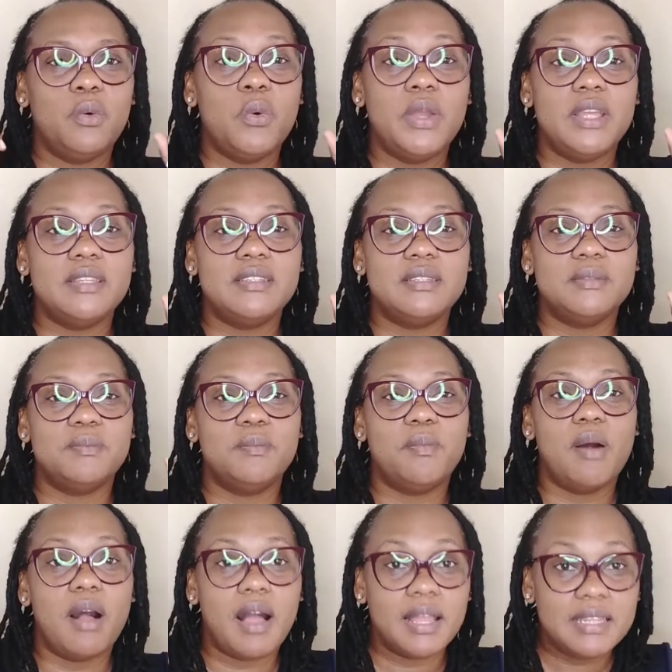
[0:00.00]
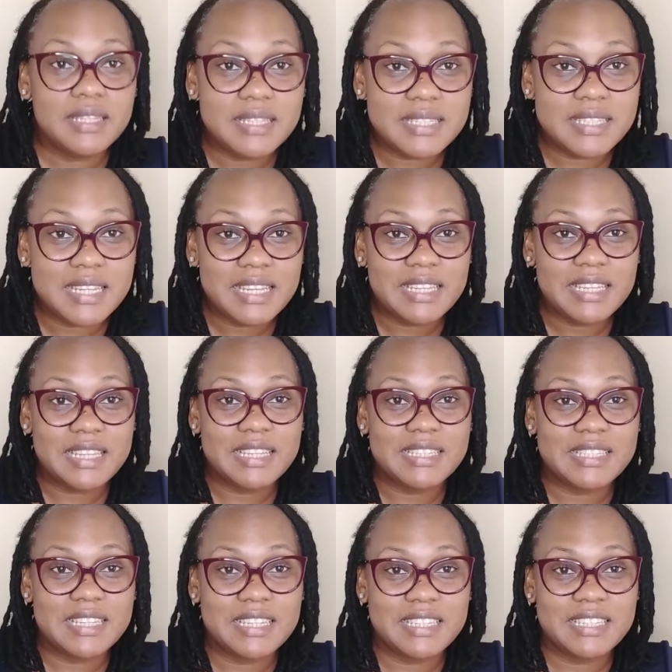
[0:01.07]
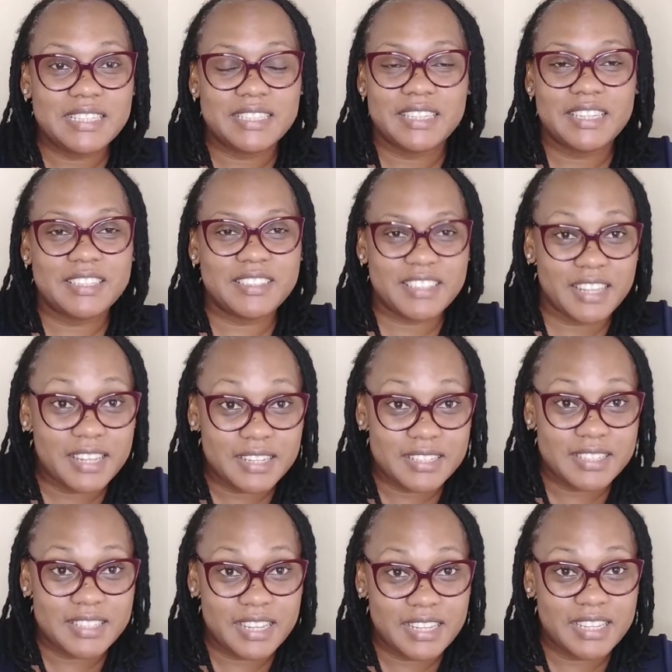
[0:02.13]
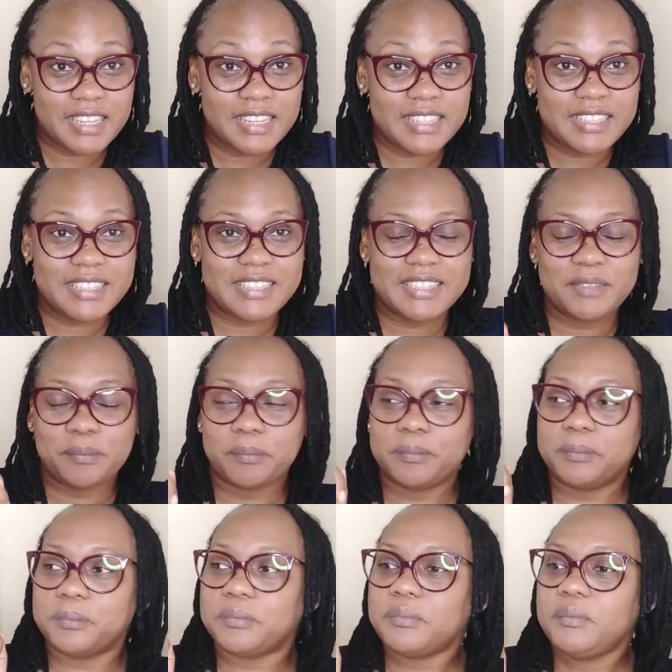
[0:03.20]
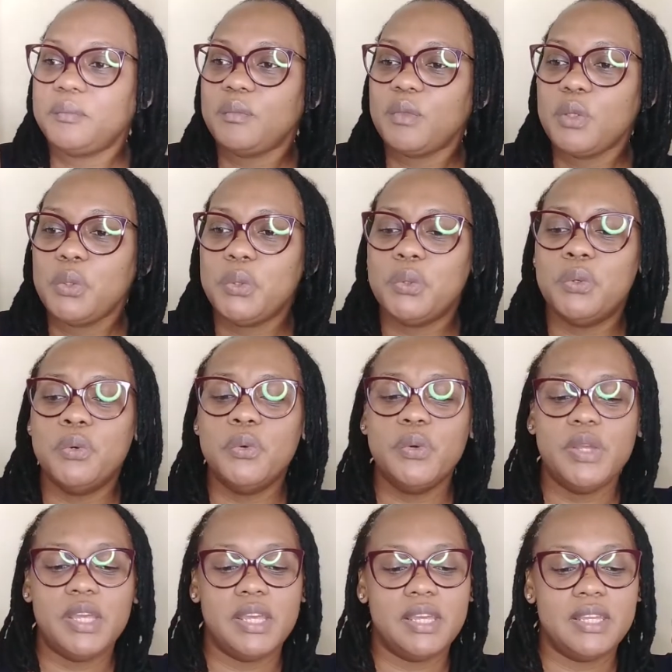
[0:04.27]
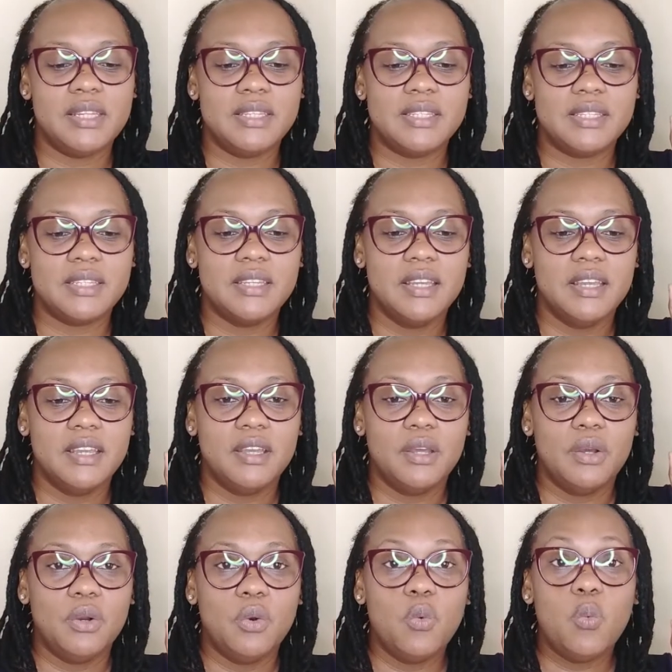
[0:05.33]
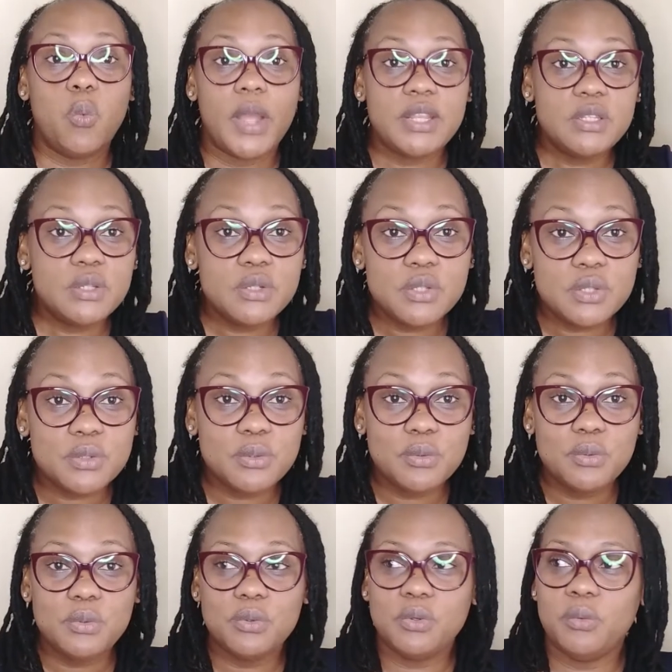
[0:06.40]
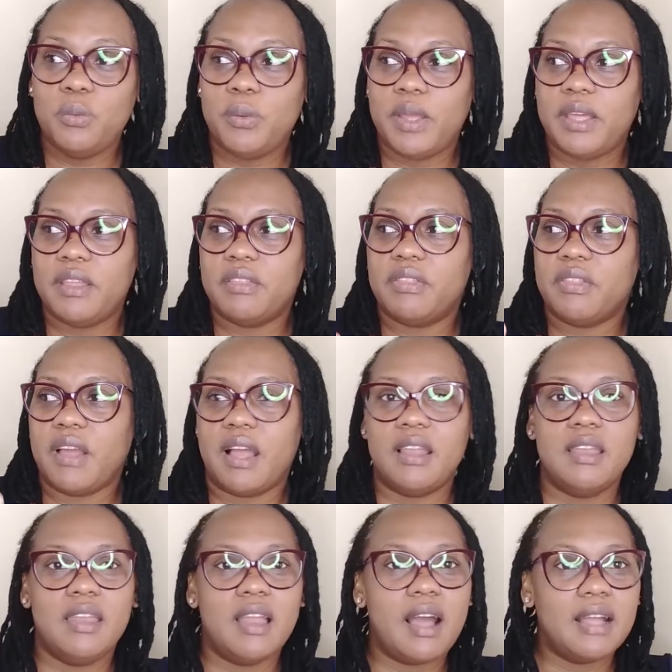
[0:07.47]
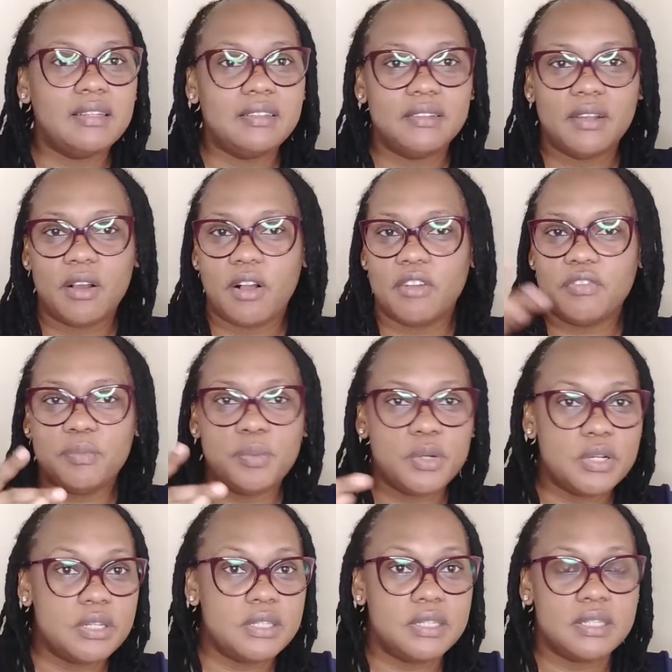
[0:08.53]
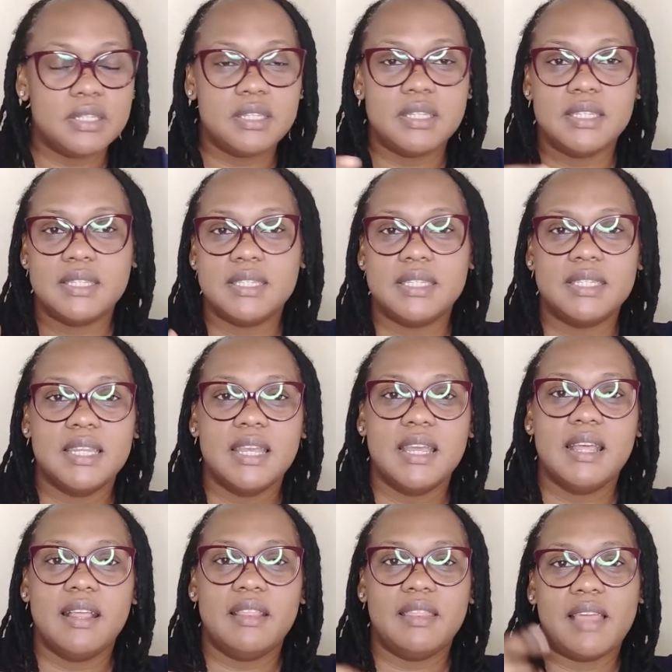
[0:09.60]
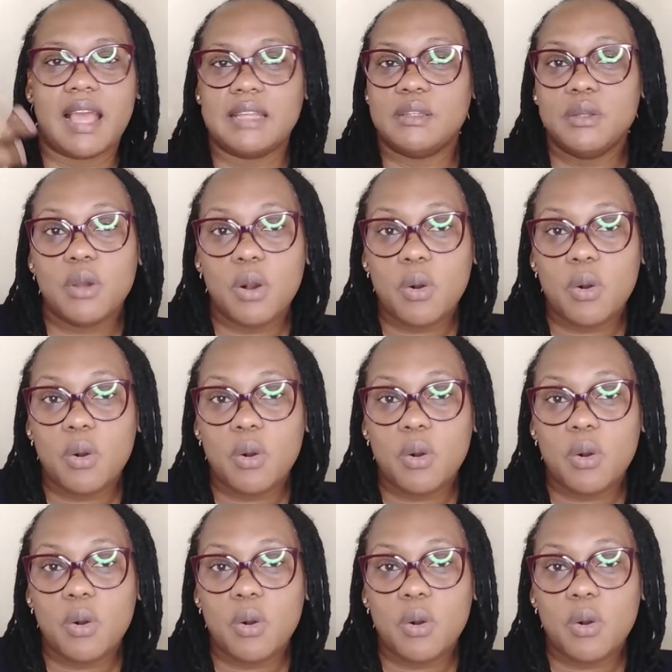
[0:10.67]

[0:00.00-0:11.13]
is born in St. Kitts and in St. Kitts, who went to school with a lot of persons that now